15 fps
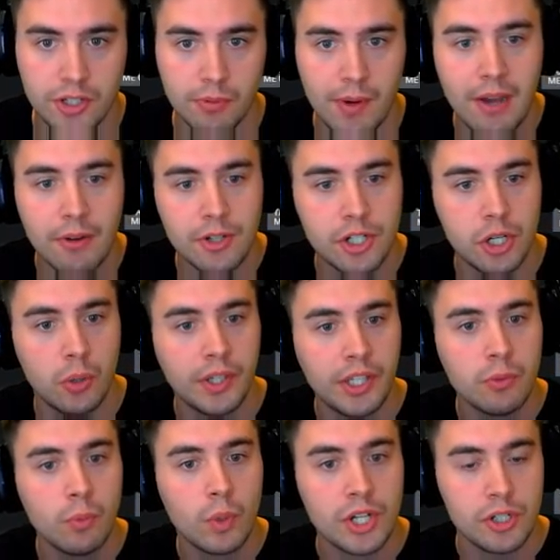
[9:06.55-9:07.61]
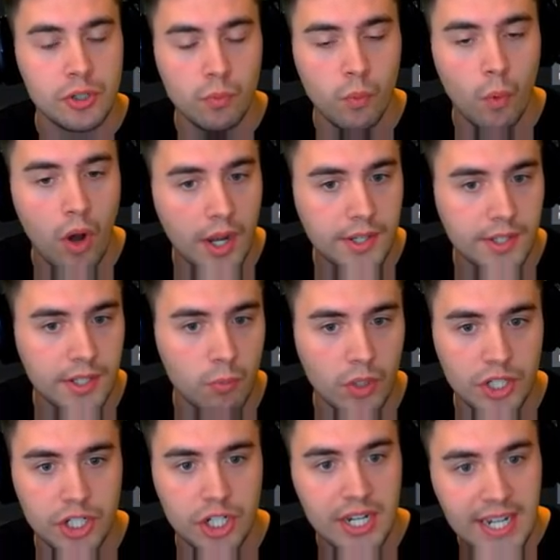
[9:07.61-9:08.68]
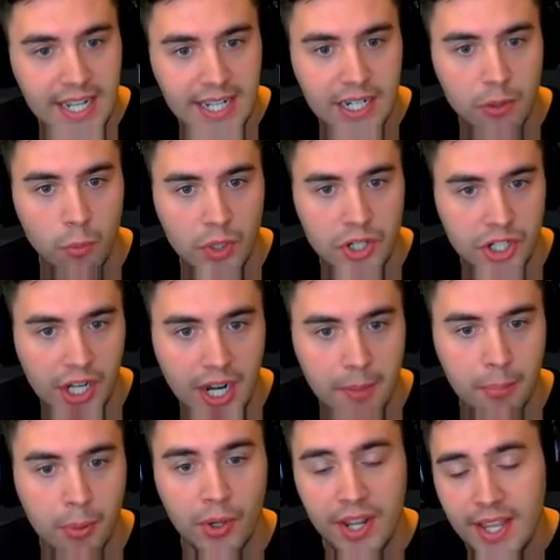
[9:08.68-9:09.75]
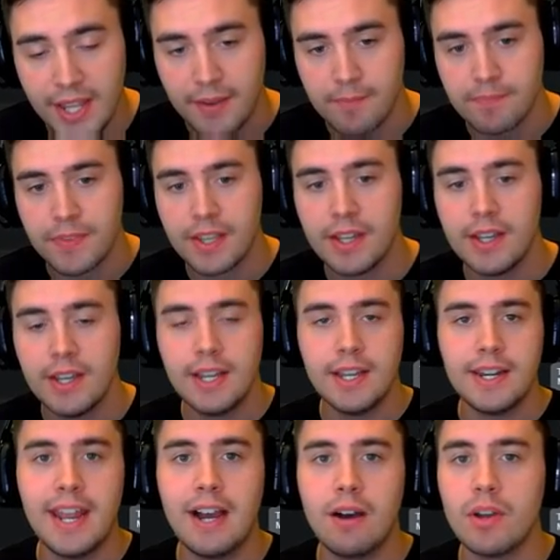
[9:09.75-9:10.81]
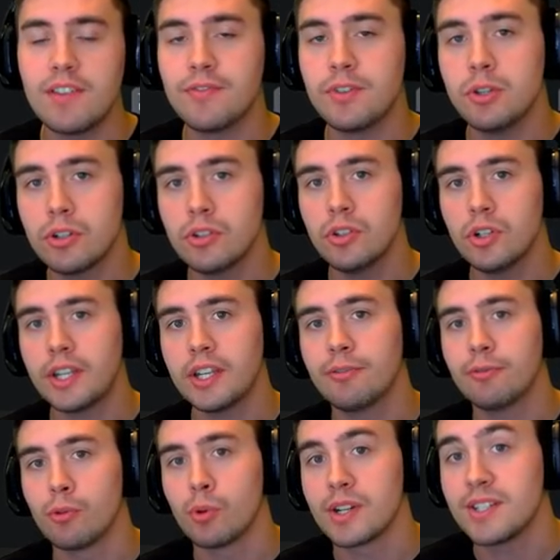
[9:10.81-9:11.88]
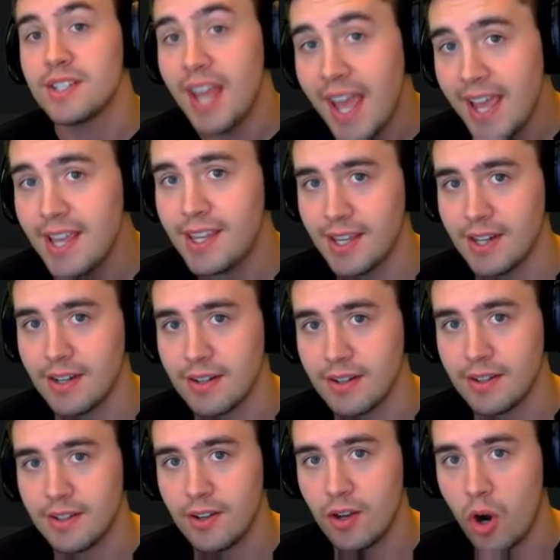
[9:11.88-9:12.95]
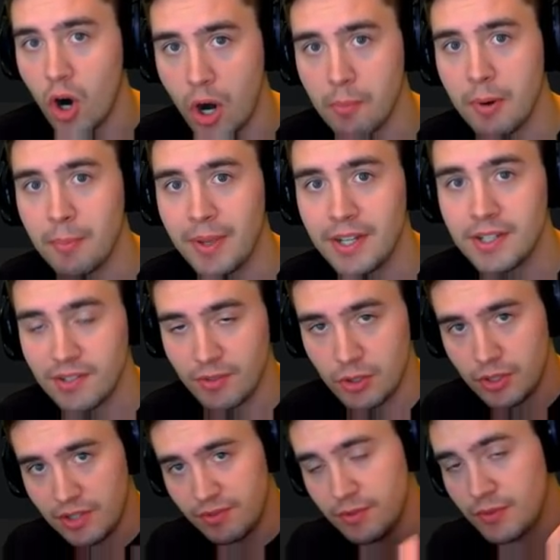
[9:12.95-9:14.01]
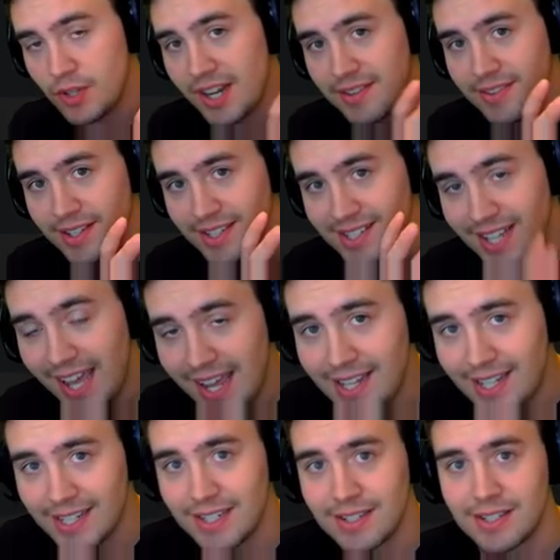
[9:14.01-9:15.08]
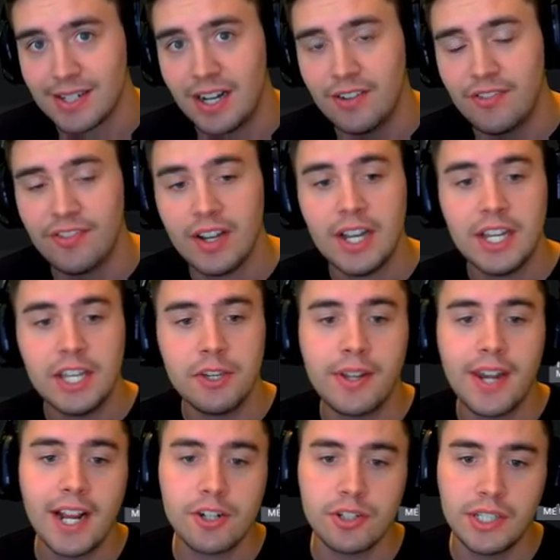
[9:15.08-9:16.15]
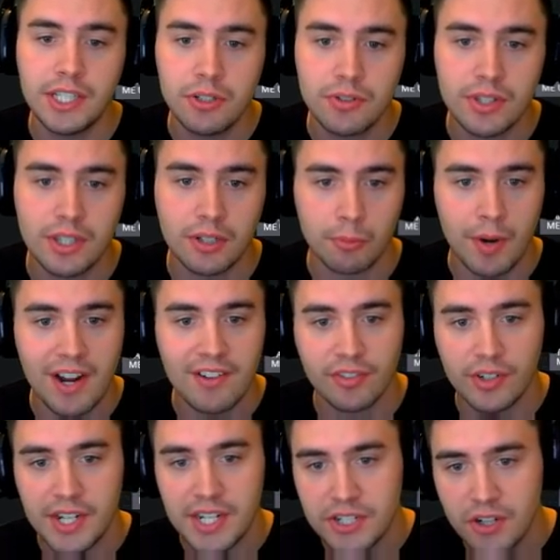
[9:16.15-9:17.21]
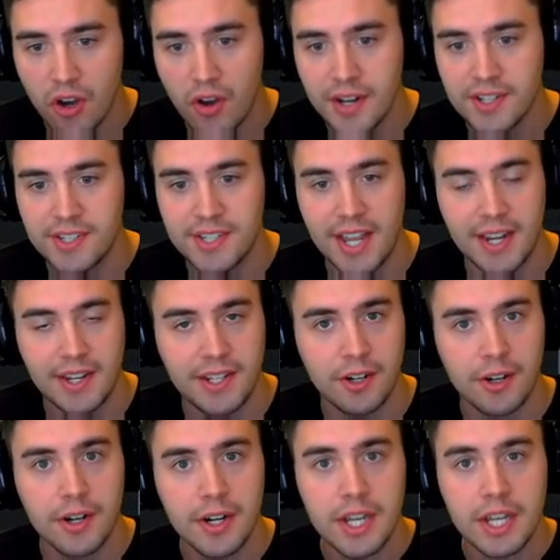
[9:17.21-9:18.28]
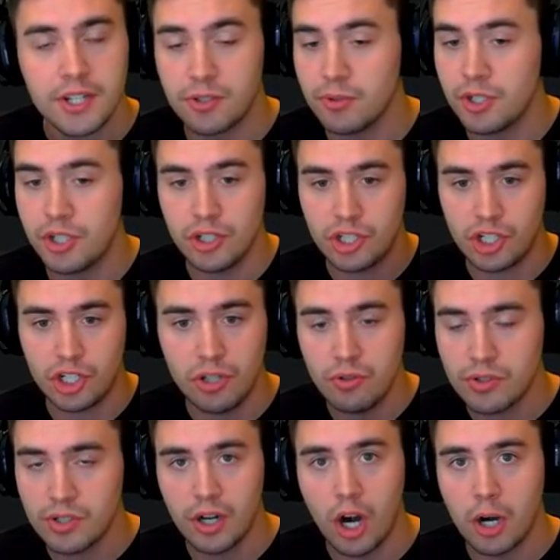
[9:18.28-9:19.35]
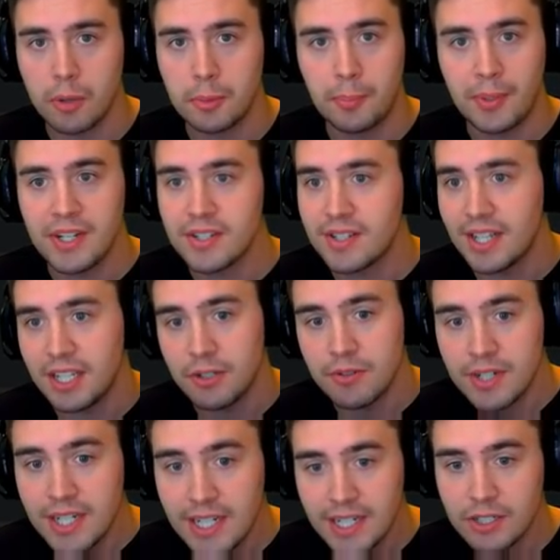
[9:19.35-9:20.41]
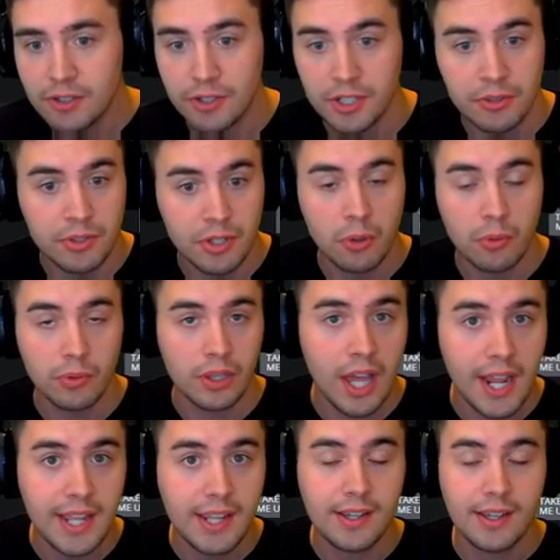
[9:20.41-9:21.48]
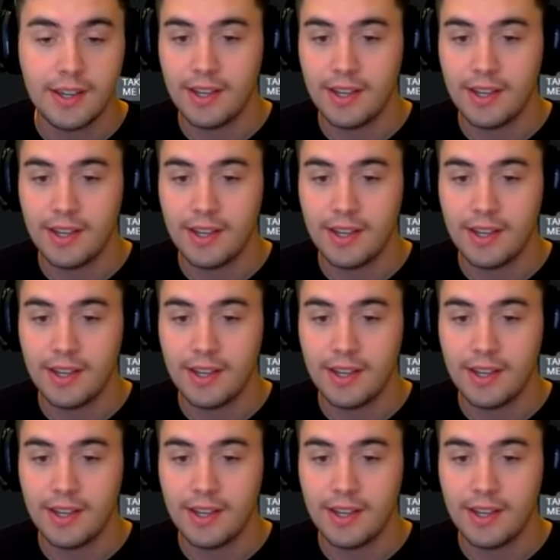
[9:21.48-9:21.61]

around showing you what you want and what you need and what you got to put in. Now, if you're looking for Taken Armaments, if you've got the Taken stuff, you can actually use the Reverie Dawn set here. So just choose an armor piece that you need or you don't like,